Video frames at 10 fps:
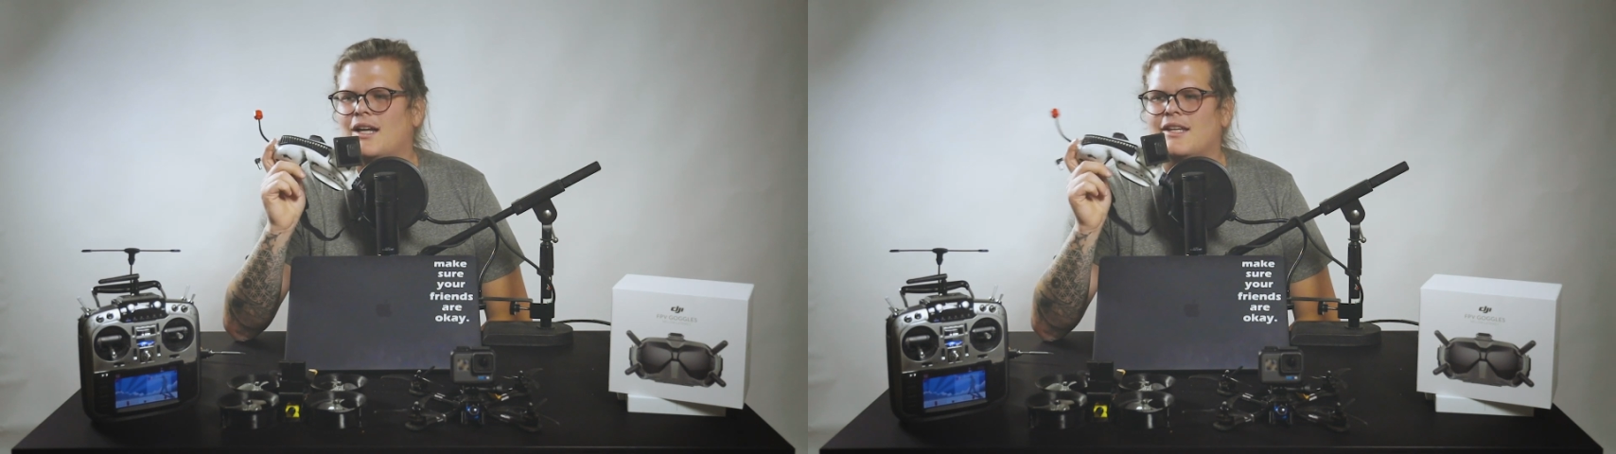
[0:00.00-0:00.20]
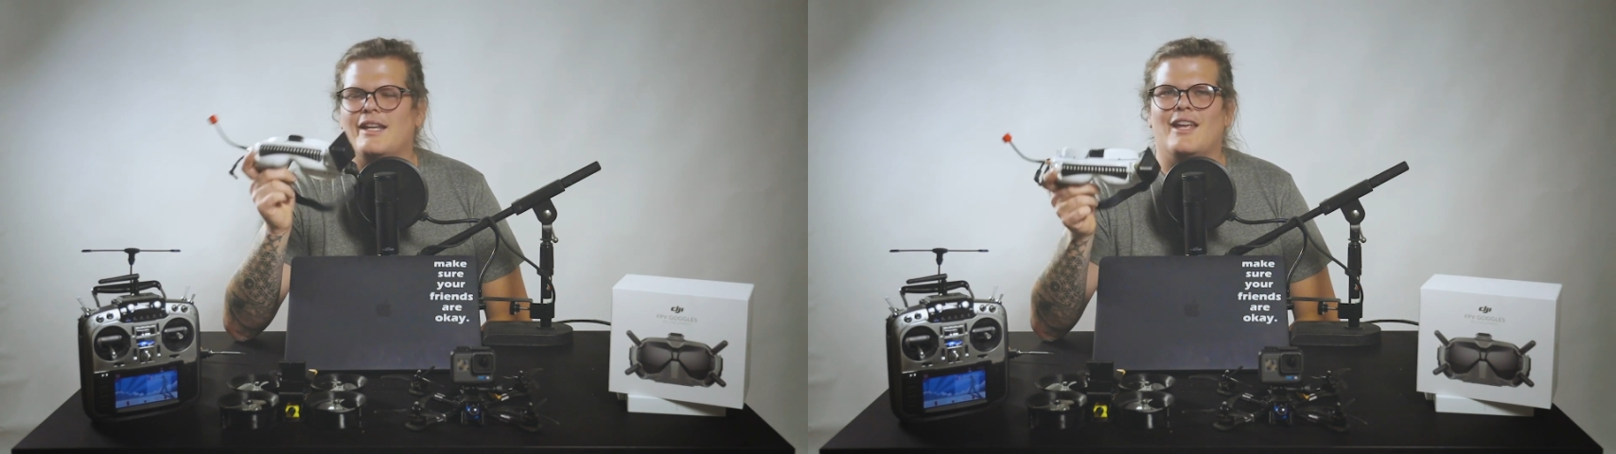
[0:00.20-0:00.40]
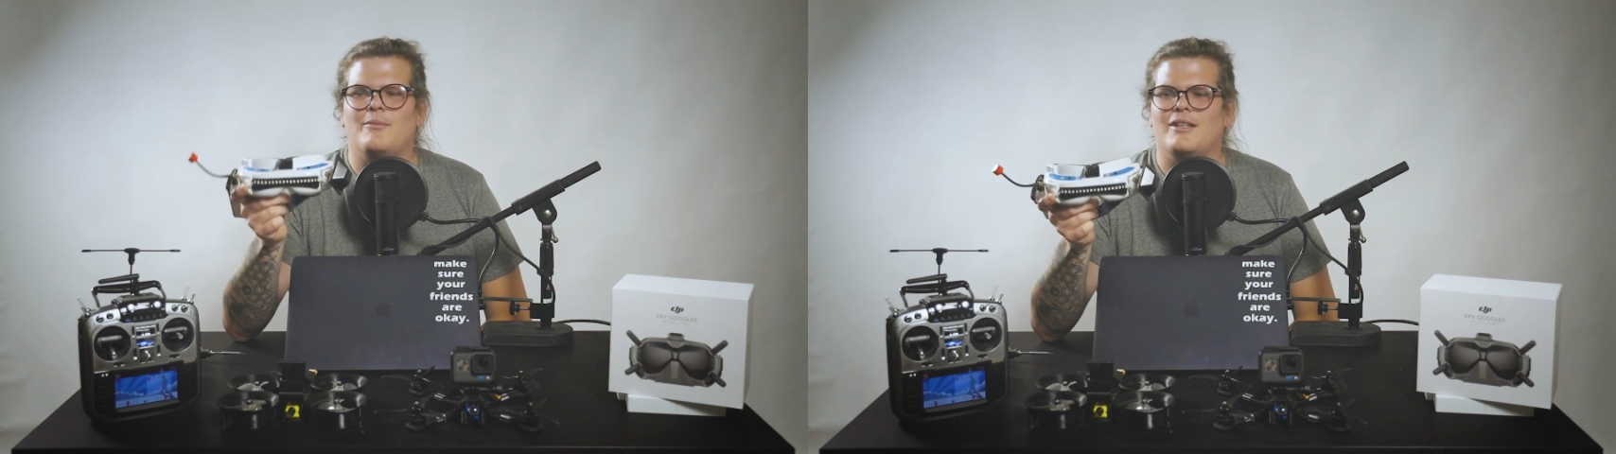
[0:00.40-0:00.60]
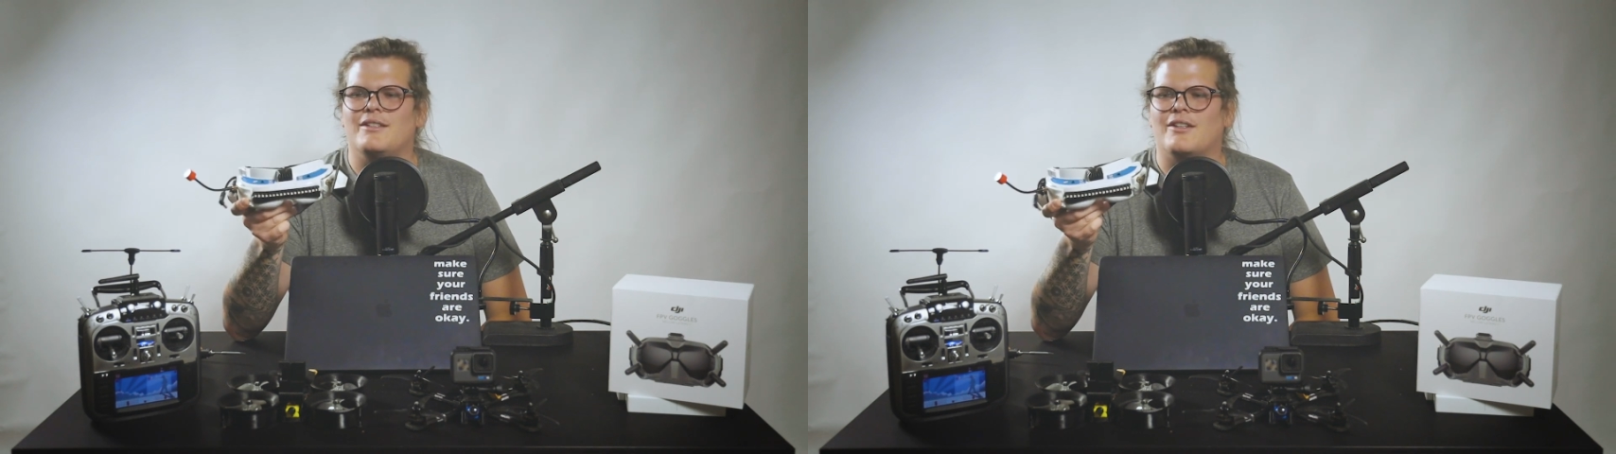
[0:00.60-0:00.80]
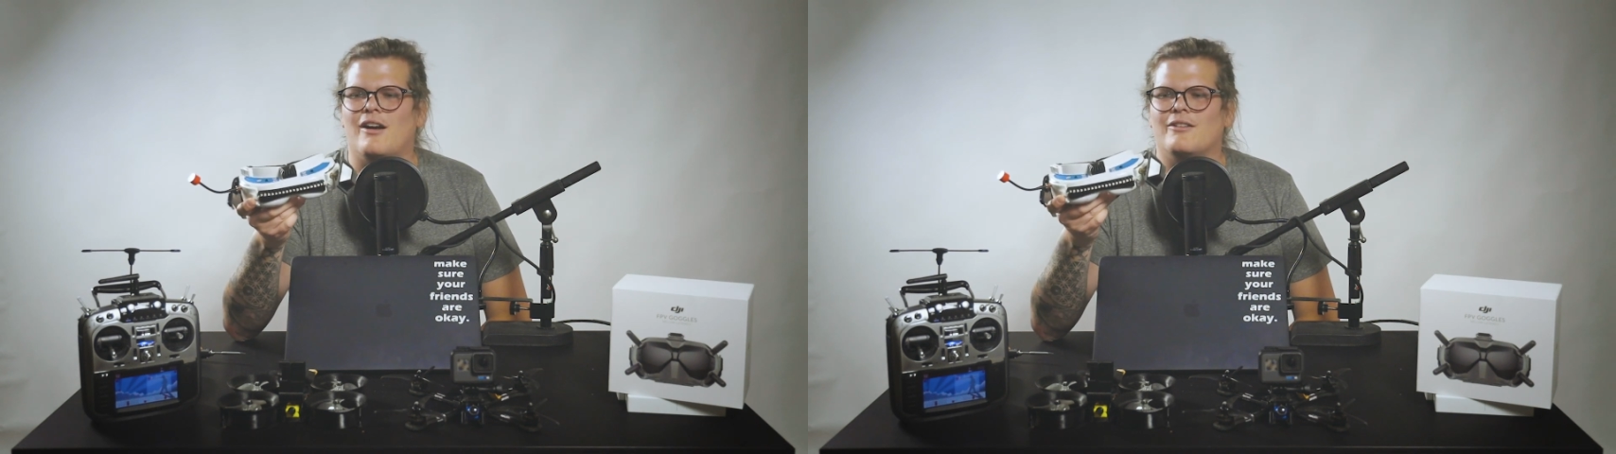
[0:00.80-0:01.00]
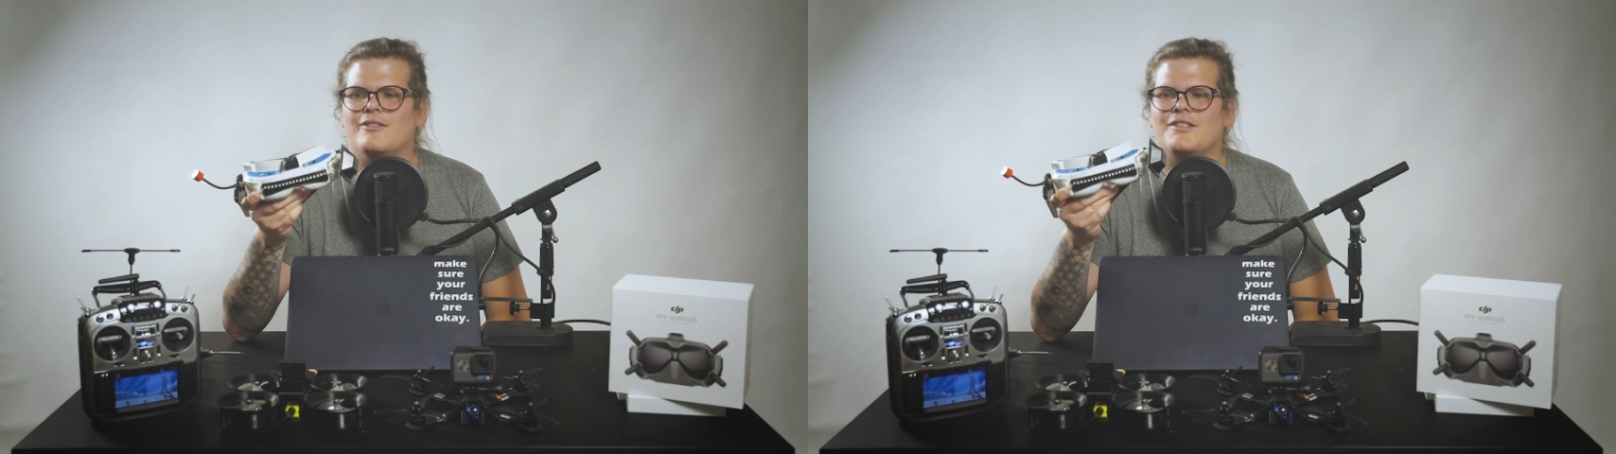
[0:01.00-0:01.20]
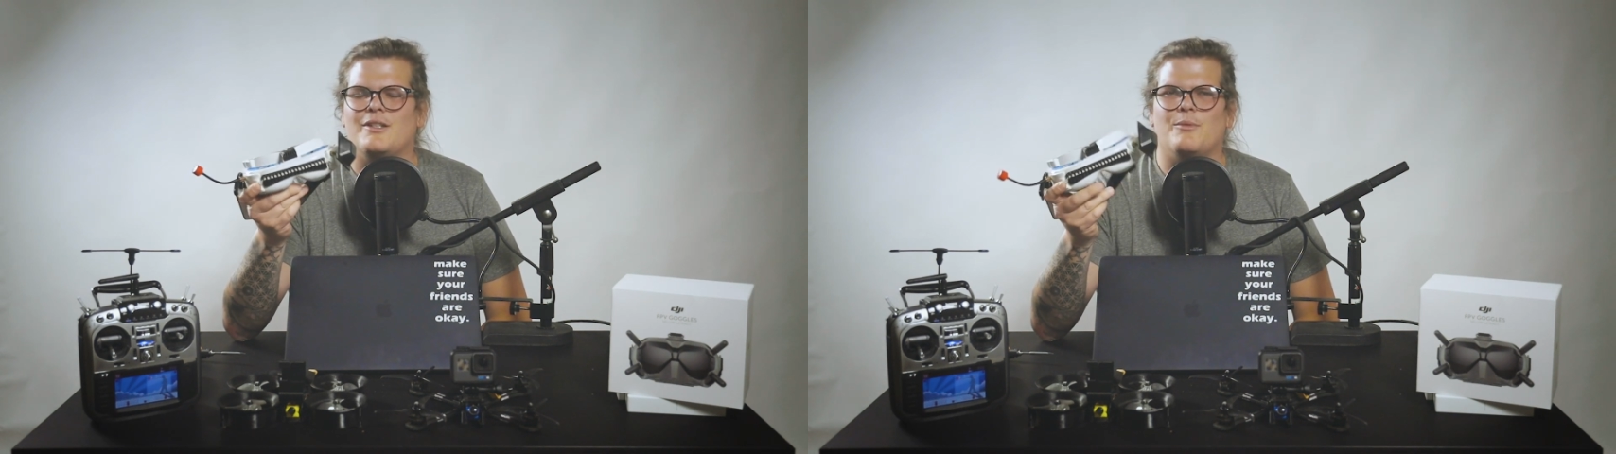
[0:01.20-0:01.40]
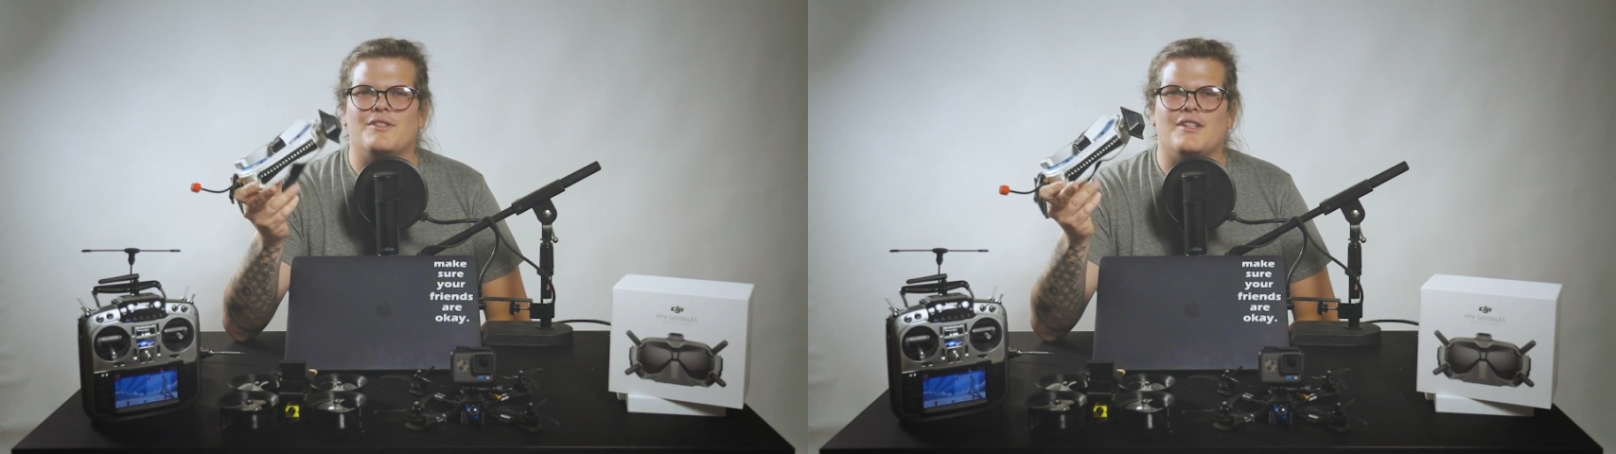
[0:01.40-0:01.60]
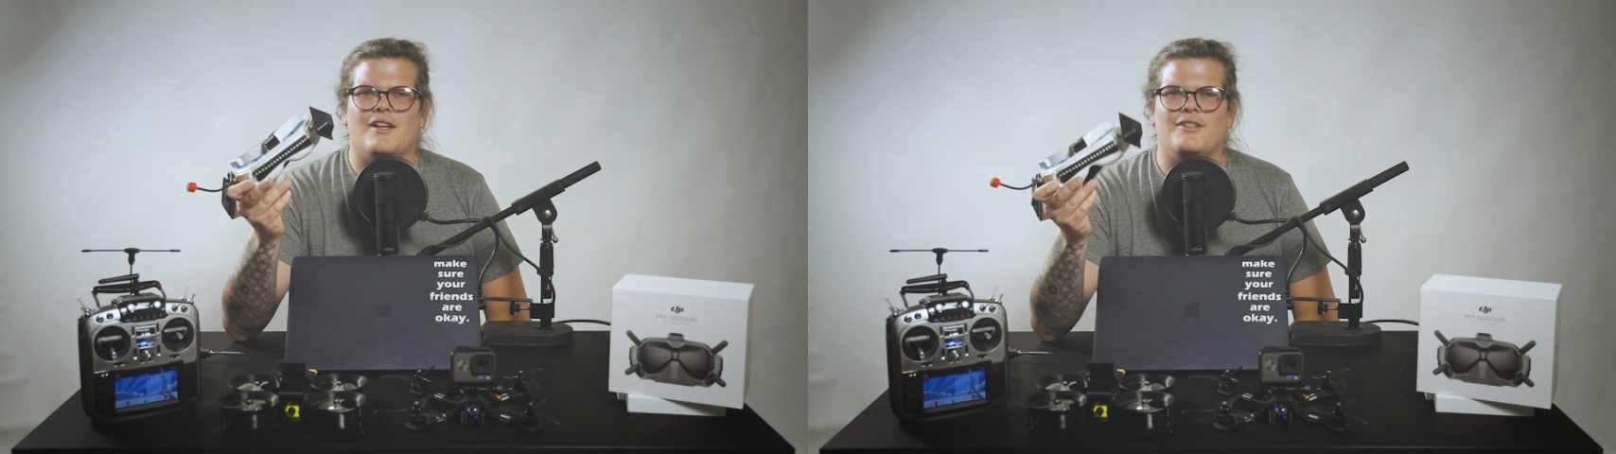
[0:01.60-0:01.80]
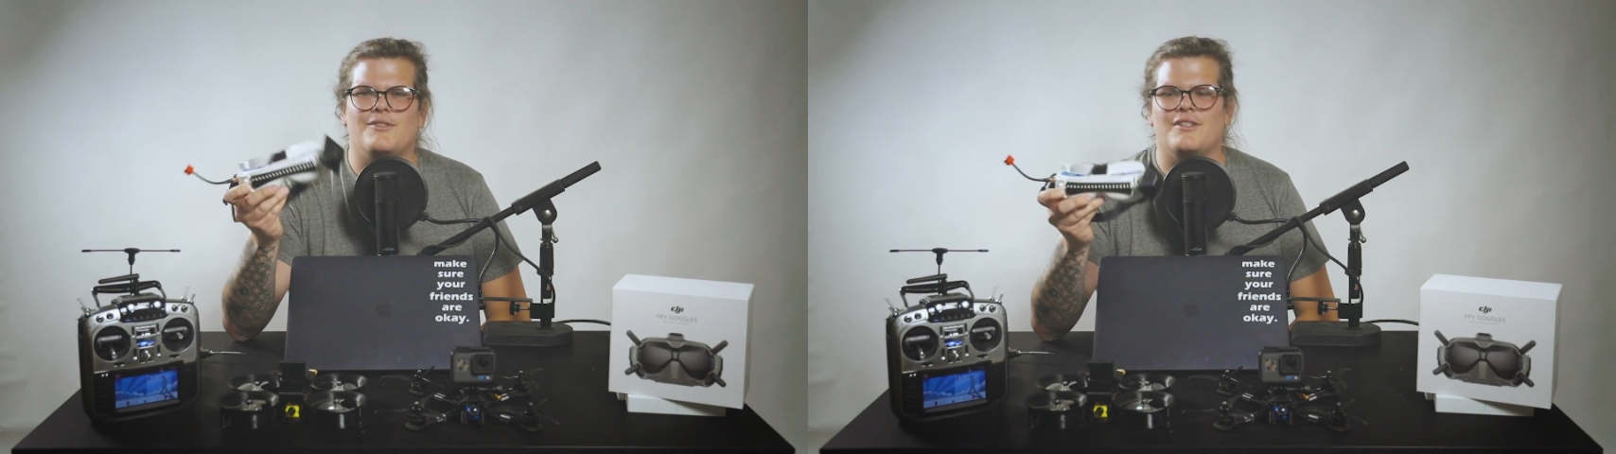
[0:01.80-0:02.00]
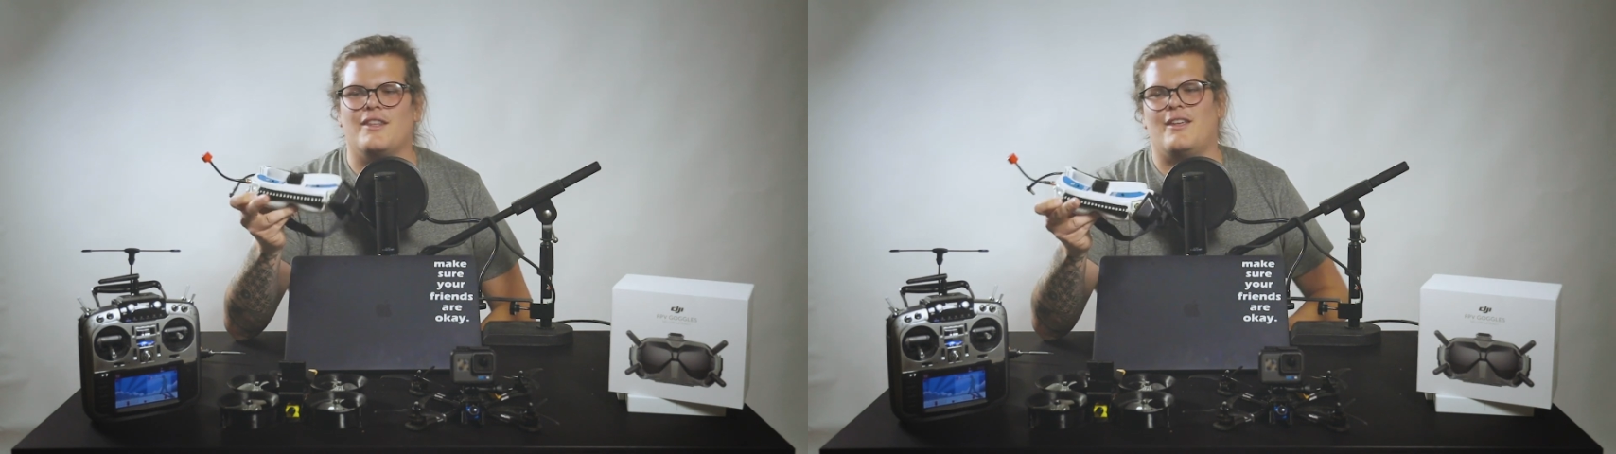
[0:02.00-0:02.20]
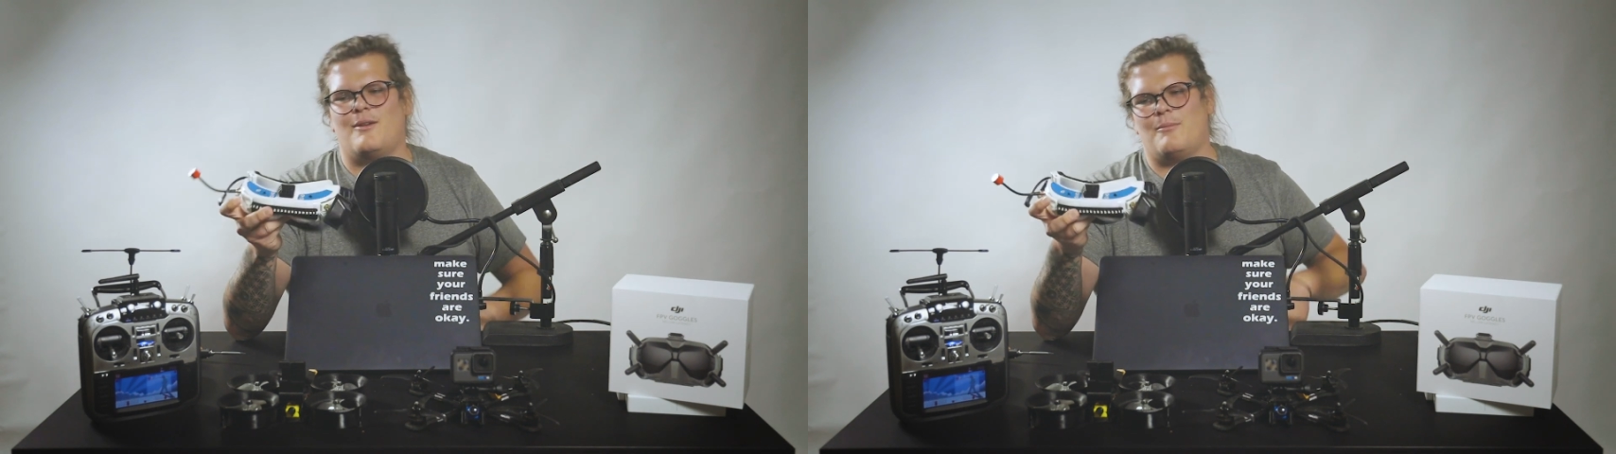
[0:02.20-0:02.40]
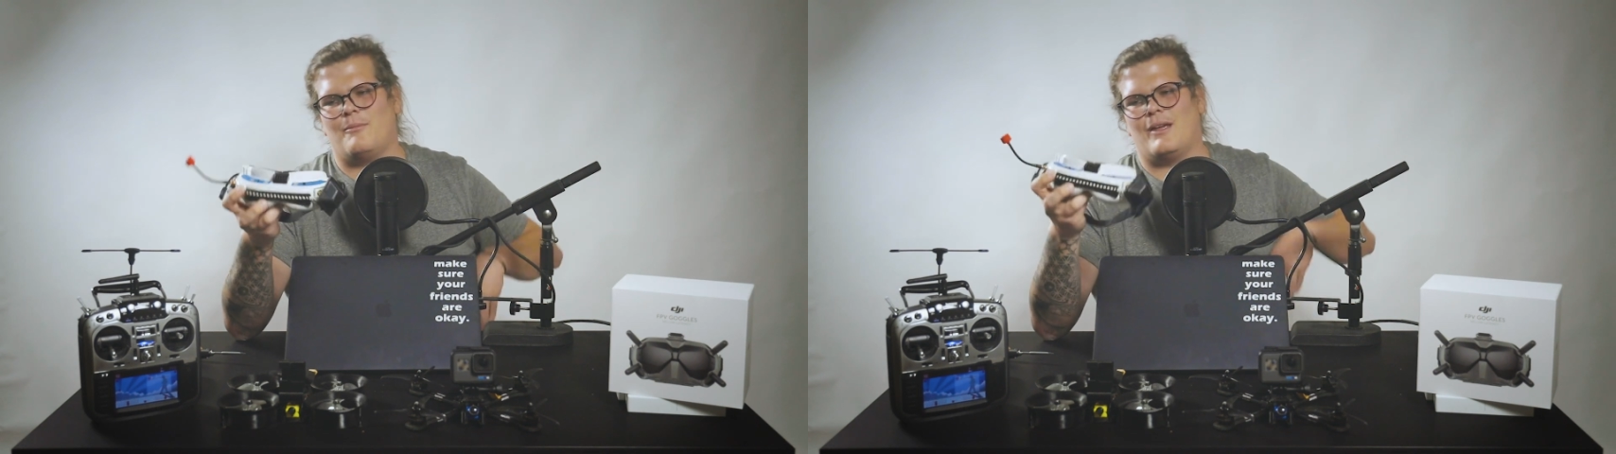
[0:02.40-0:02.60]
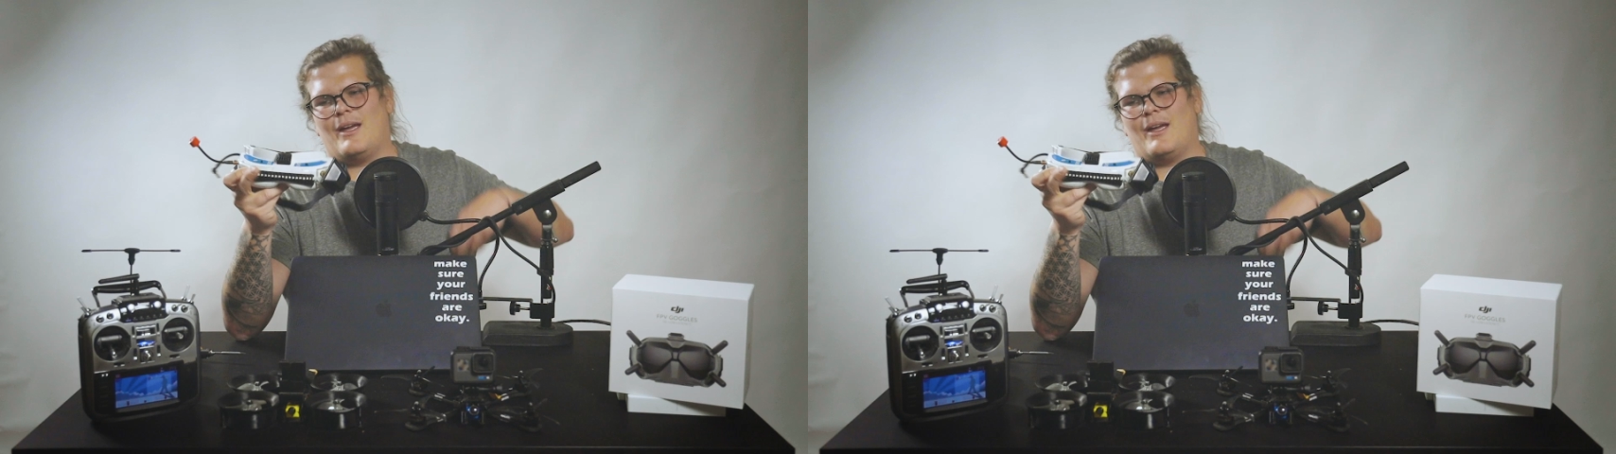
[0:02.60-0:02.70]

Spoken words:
He gave me these goggles. He was not using them.